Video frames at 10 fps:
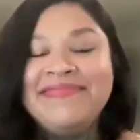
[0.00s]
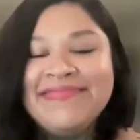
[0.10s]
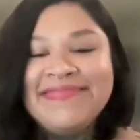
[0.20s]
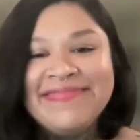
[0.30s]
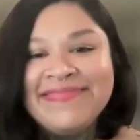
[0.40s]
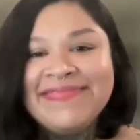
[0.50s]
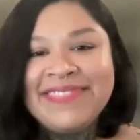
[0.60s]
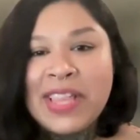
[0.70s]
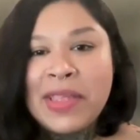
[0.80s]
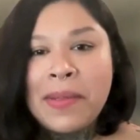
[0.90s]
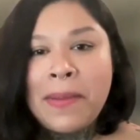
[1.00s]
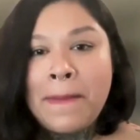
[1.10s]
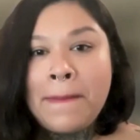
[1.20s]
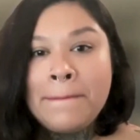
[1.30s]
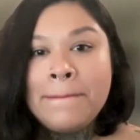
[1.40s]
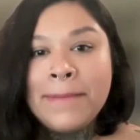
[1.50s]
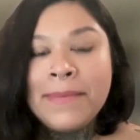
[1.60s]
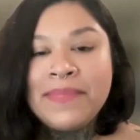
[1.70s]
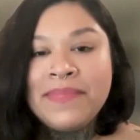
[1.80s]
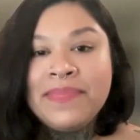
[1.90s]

we have access to a lot of